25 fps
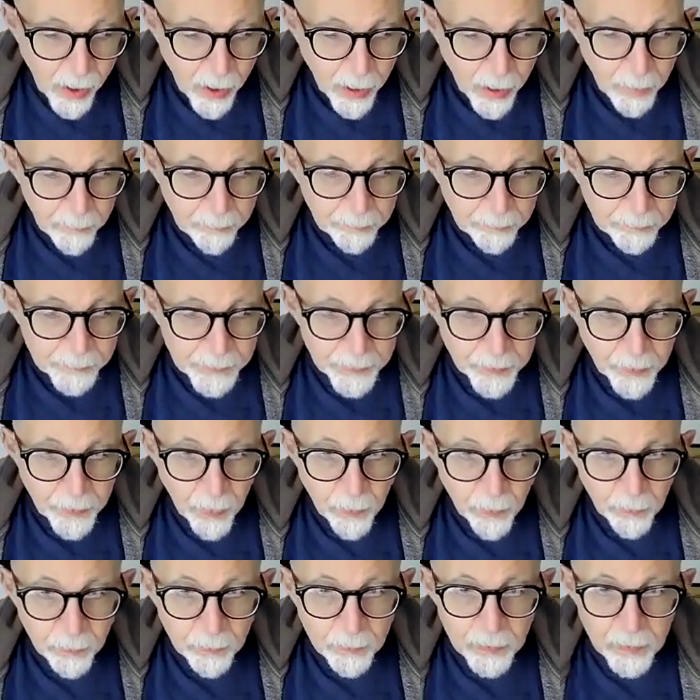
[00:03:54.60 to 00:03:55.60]

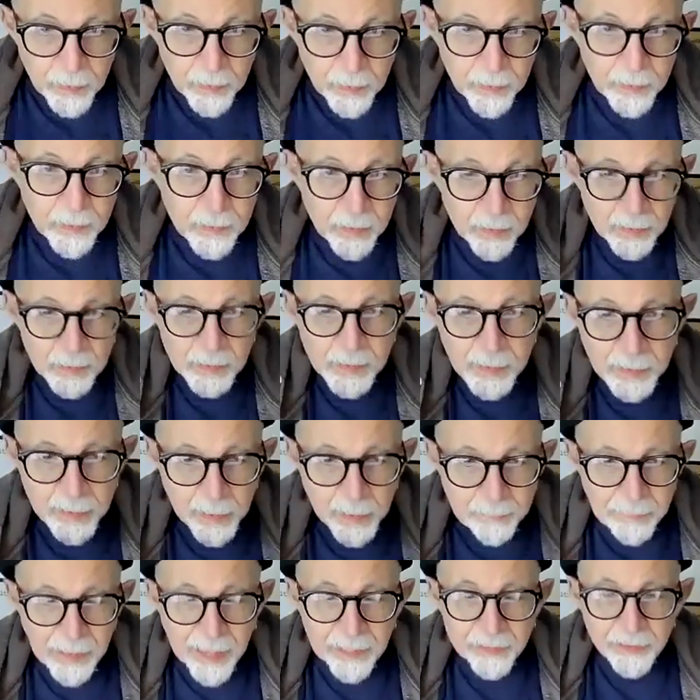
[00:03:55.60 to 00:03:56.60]

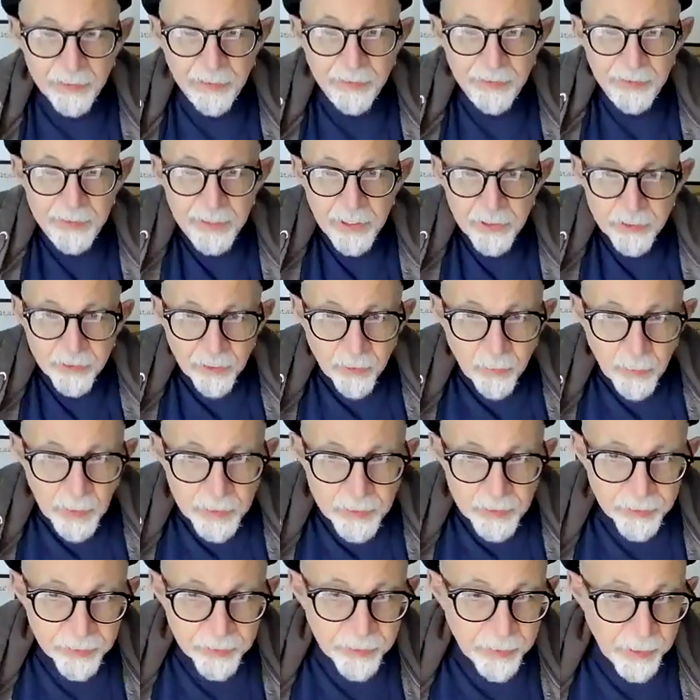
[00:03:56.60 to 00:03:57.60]
Getting back to your initial
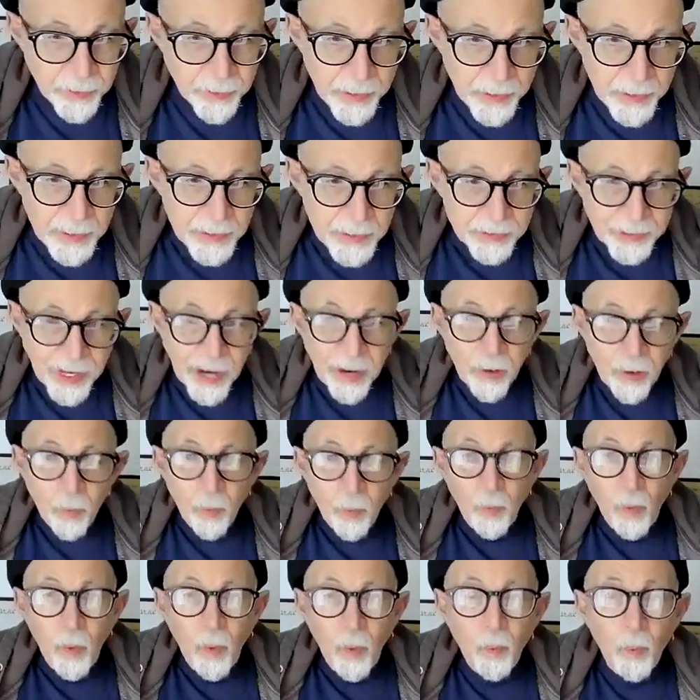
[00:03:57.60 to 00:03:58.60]
question, Jeff,
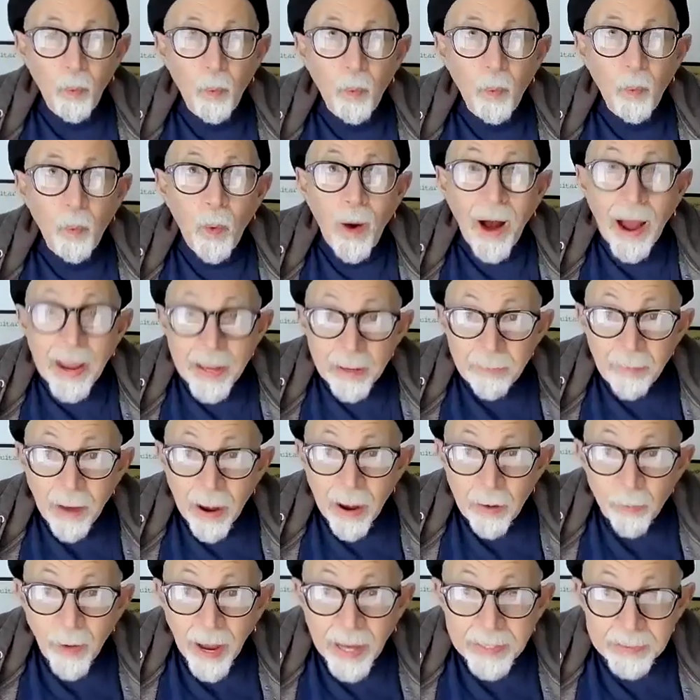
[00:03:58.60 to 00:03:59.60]
why
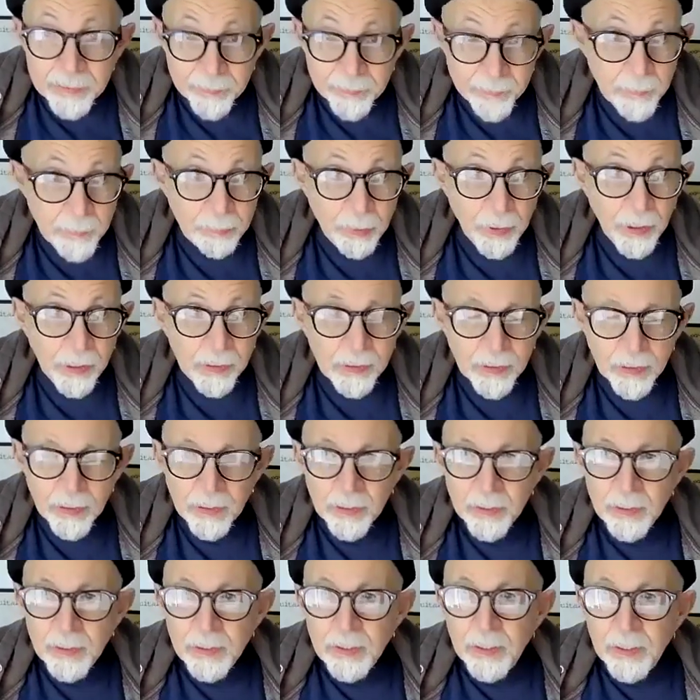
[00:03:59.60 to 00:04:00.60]
am I writing the book?
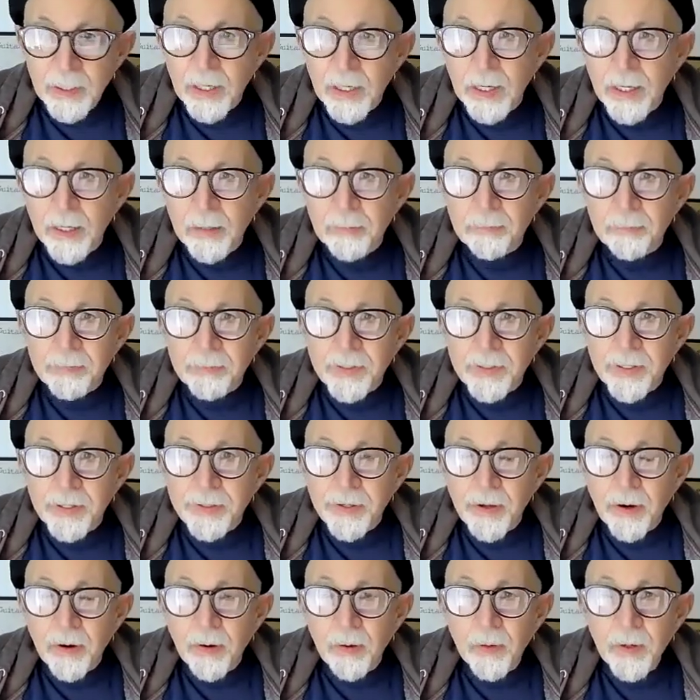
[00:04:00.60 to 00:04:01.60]

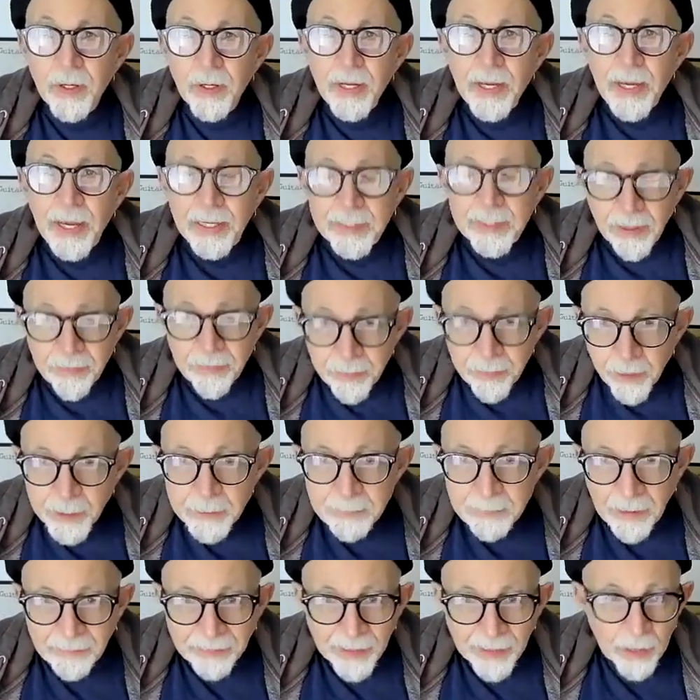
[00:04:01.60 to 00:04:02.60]
And I
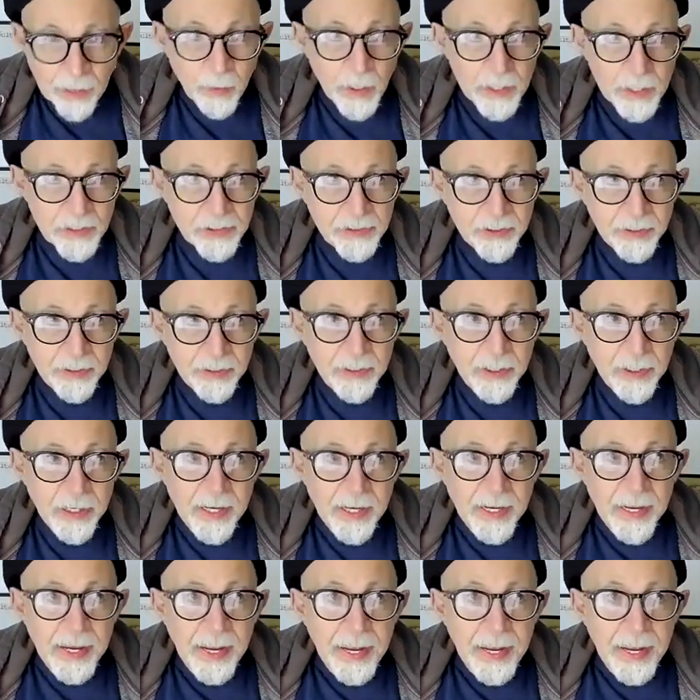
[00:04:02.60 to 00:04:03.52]
thought about that question.